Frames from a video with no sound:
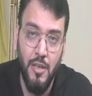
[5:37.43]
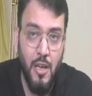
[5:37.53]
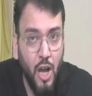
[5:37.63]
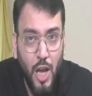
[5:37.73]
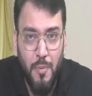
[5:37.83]

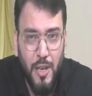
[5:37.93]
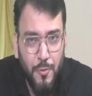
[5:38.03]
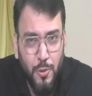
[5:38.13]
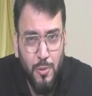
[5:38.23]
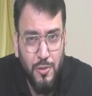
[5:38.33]
However, if
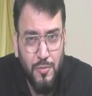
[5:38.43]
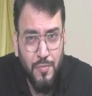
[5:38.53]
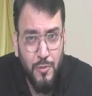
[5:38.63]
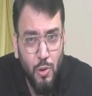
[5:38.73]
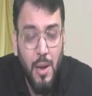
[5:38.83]
you
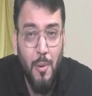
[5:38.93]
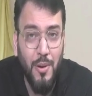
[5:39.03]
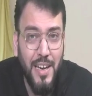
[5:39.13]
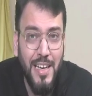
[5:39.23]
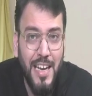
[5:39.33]
know about
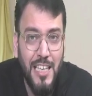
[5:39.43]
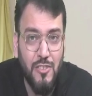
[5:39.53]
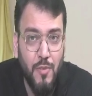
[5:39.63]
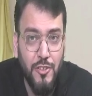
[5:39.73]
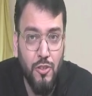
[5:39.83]
Ind AS
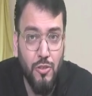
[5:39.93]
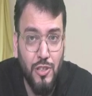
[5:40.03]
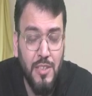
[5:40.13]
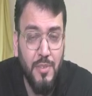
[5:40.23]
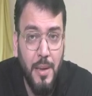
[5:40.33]

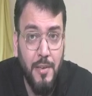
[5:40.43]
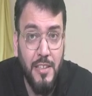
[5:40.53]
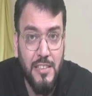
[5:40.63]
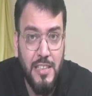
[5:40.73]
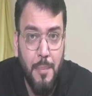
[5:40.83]
103, we have done
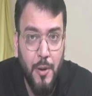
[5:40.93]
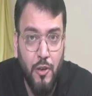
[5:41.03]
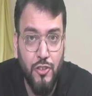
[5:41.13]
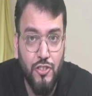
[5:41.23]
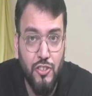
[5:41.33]
step
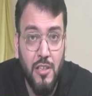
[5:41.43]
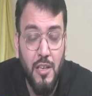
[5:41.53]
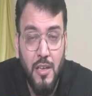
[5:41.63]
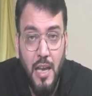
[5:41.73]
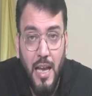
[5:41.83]
acquisition,
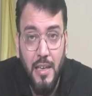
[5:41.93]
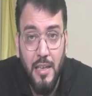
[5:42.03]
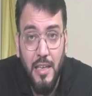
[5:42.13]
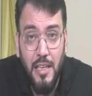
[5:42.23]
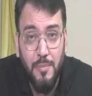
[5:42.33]
and
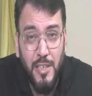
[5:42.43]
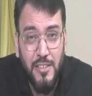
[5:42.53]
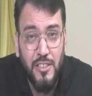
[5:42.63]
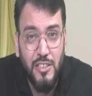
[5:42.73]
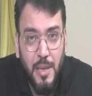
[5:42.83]
if there is
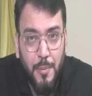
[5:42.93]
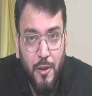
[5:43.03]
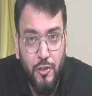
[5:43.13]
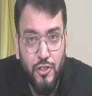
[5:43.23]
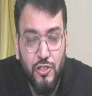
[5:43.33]
a step
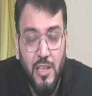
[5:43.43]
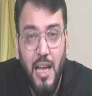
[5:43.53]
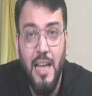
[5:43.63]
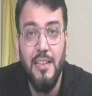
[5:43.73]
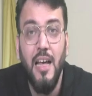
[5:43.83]
acquisition
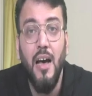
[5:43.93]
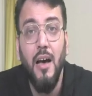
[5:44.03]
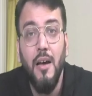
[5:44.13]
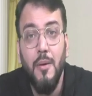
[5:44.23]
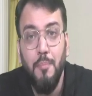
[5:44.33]
and the
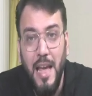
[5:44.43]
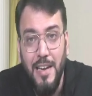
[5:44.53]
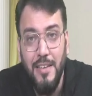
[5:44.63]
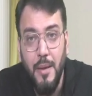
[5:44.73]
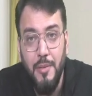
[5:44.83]

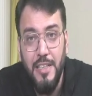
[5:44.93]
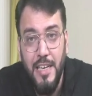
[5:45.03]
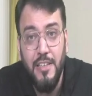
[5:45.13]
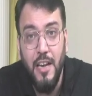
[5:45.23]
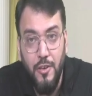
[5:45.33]
parent company
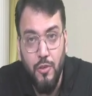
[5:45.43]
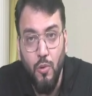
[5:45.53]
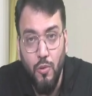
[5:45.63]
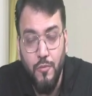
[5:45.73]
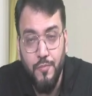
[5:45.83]
get control